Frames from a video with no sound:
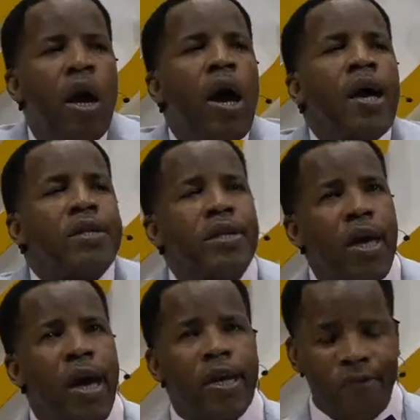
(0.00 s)

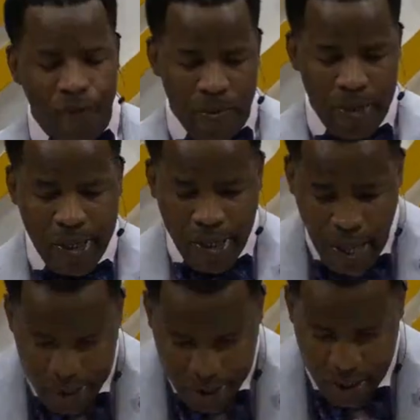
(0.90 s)
Aside from the
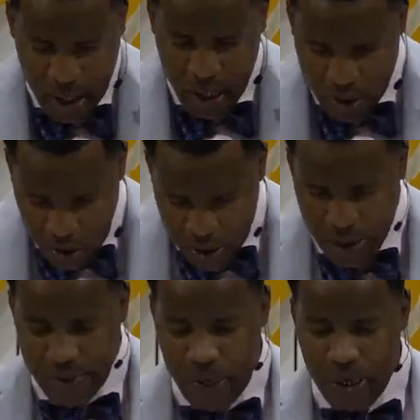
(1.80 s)
tacit
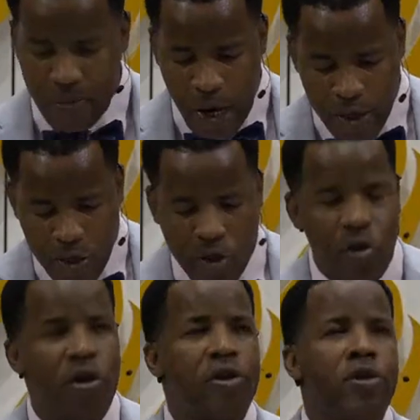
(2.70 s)
endorsement by the
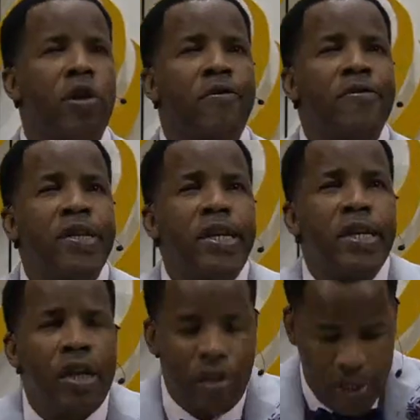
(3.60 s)
church of
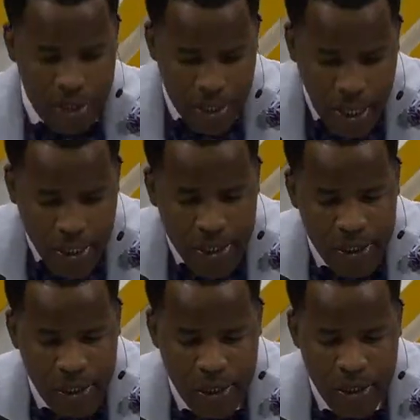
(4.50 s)
teenage
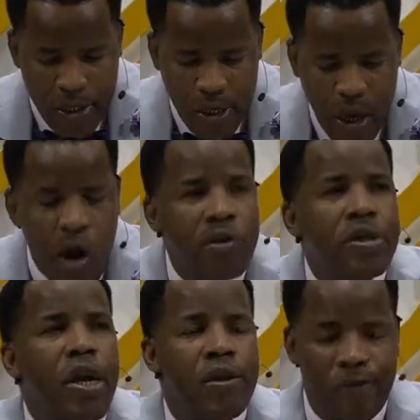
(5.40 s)
sex
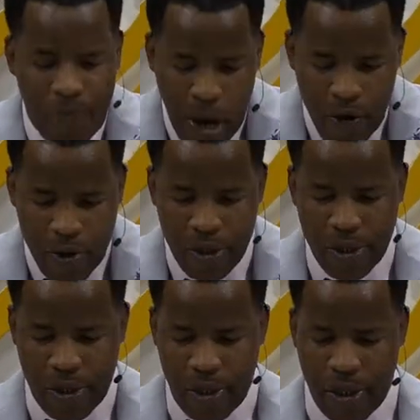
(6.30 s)
outside of marriage,
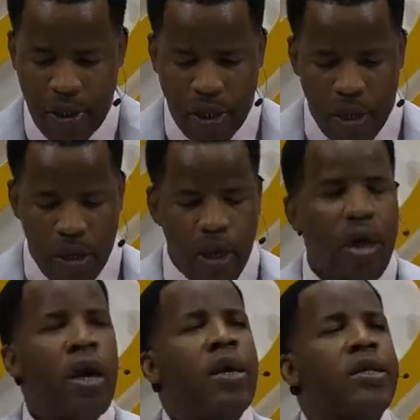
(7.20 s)

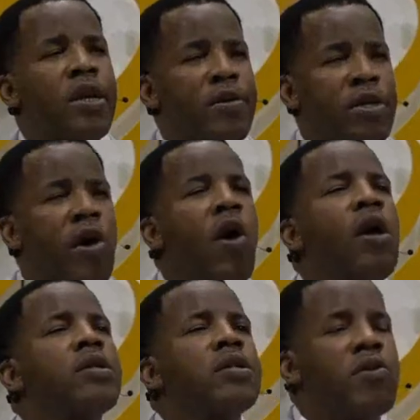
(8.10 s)
there is
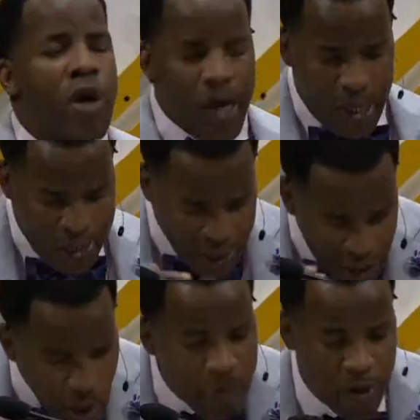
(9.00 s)
also an
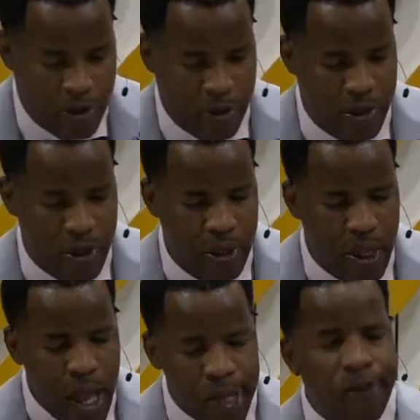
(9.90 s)
assumption
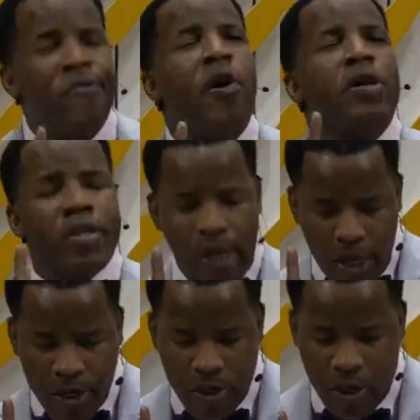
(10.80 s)
at the
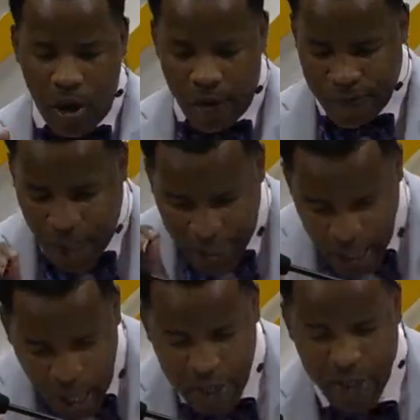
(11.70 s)
foundation of that
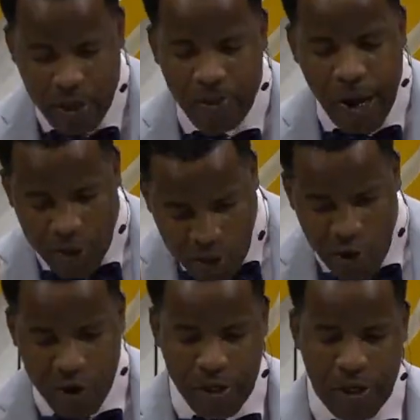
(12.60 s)
action by the
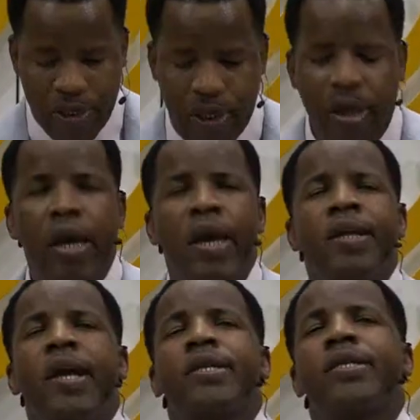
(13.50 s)
churches
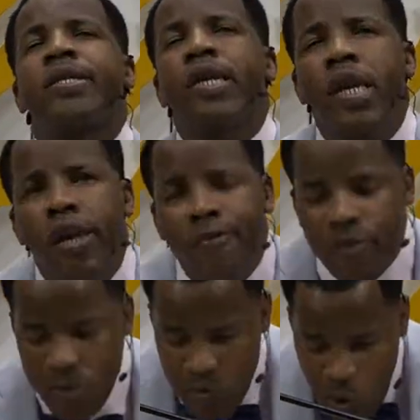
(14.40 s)
that is
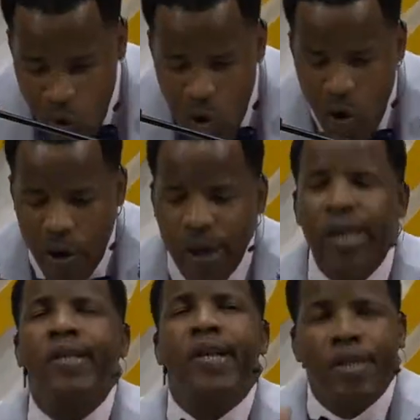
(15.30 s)
even more
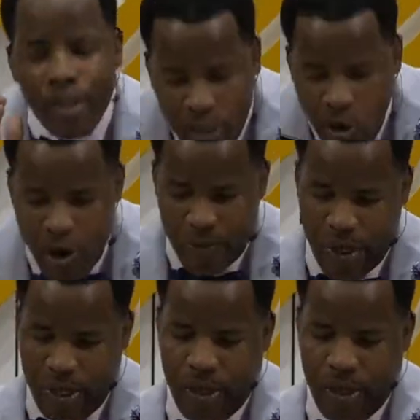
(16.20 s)
disturbing.